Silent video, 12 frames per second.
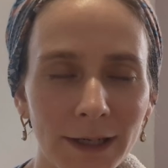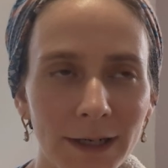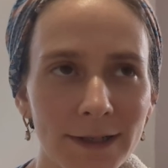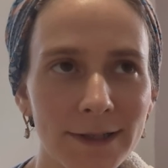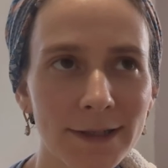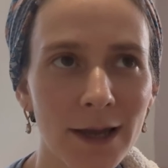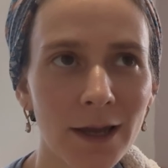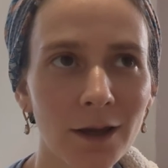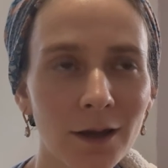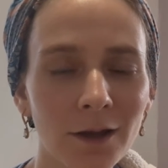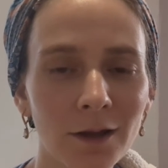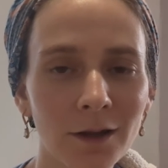He didn't
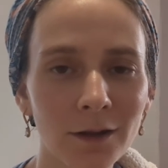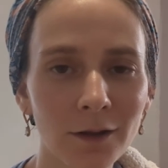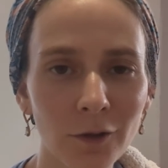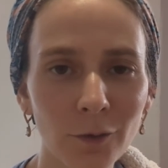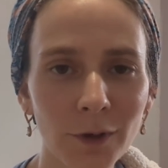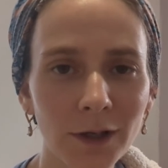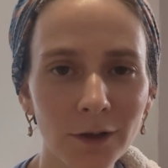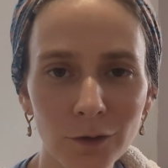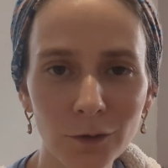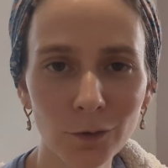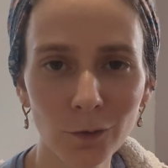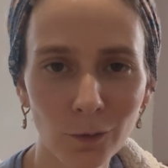say three,
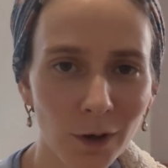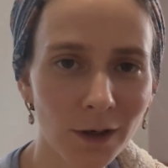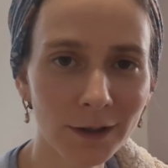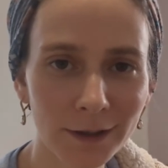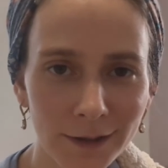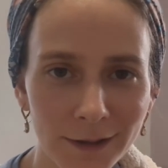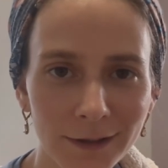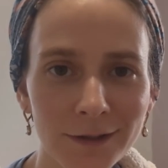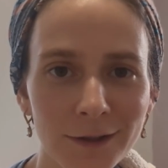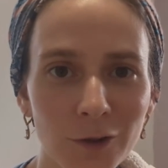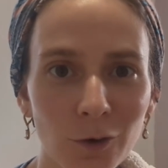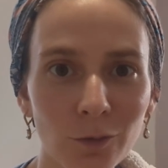two,
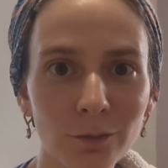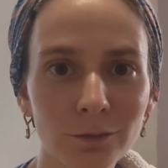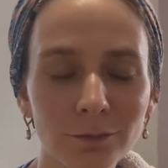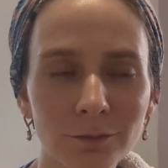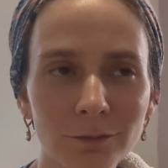one. So